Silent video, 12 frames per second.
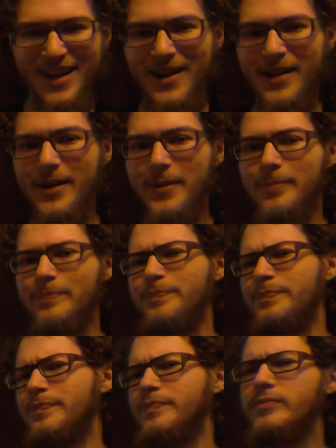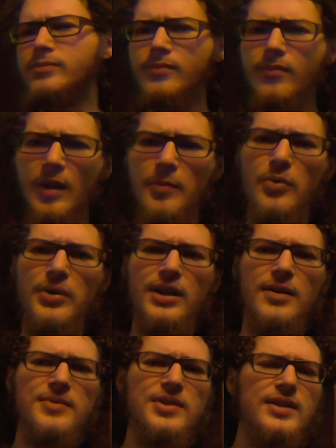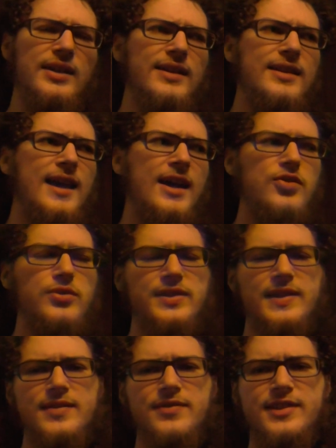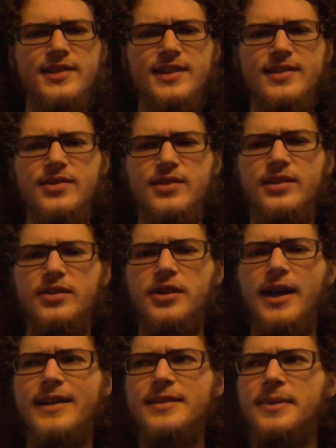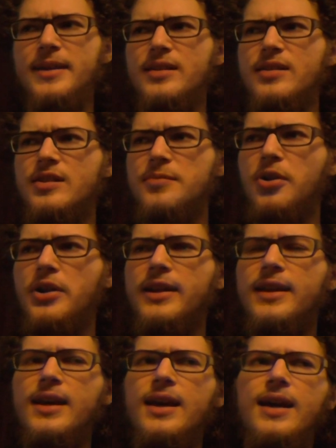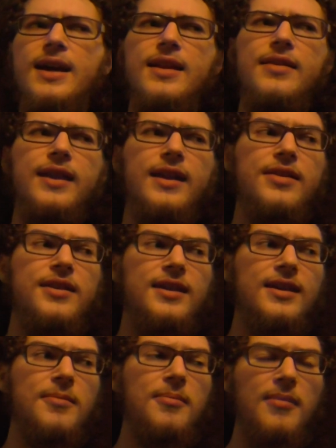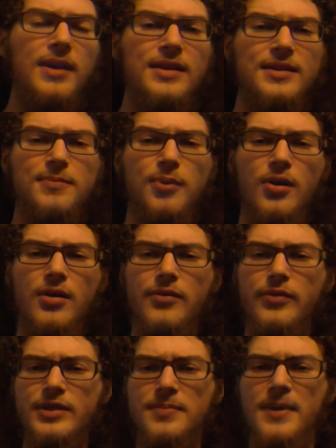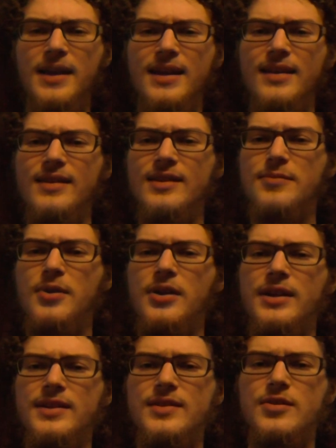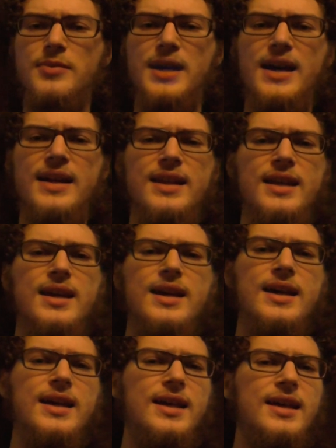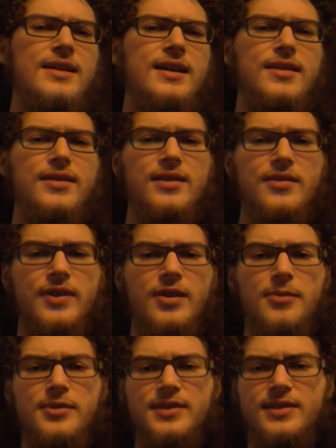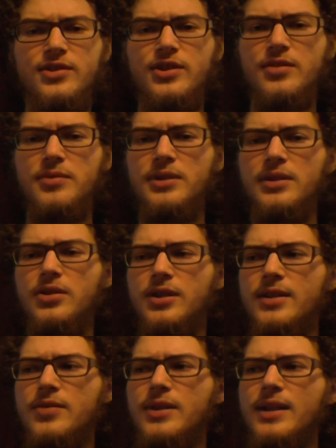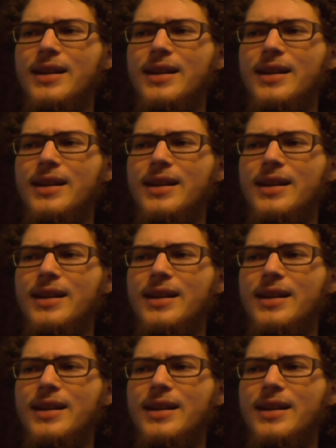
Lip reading: But when it comes to like the actual 6v6, there's a little aspect to the spawning that I think is part of what's making the spawning so bad. And I think the developers need to genuinely look into it.